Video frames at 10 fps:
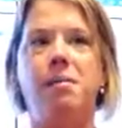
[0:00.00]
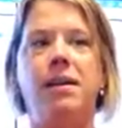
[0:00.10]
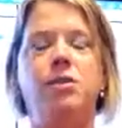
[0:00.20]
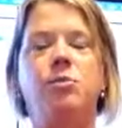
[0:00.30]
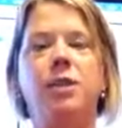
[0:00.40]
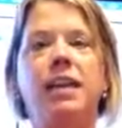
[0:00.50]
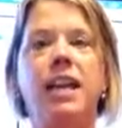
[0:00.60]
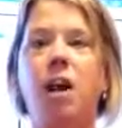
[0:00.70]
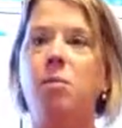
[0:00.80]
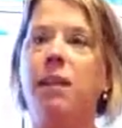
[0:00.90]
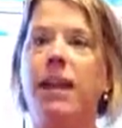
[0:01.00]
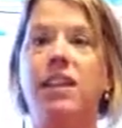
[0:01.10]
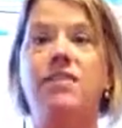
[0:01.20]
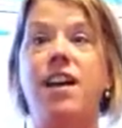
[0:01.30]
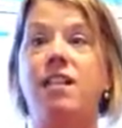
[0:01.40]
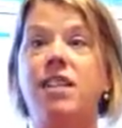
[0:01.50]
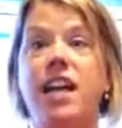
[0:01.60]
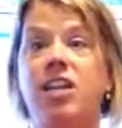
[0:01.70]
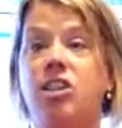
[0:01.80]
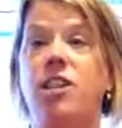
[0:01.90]
is really help laying the
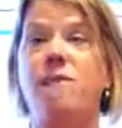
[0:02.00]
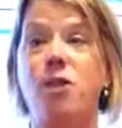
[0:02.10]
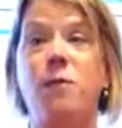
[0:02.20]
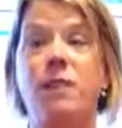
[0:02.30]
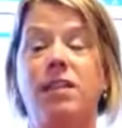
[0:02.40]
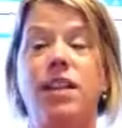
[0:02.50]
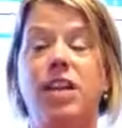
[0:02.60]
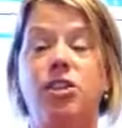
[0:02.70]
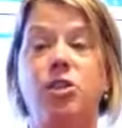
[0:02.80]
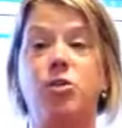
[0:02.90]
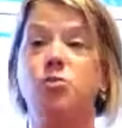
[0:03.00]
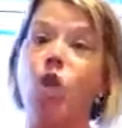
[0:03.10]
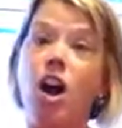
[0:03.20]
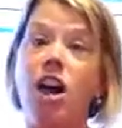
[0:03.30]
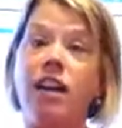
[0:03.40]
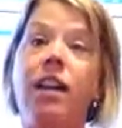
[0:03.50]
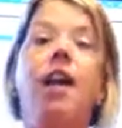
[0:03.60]
foundation, the firm foundation, the rock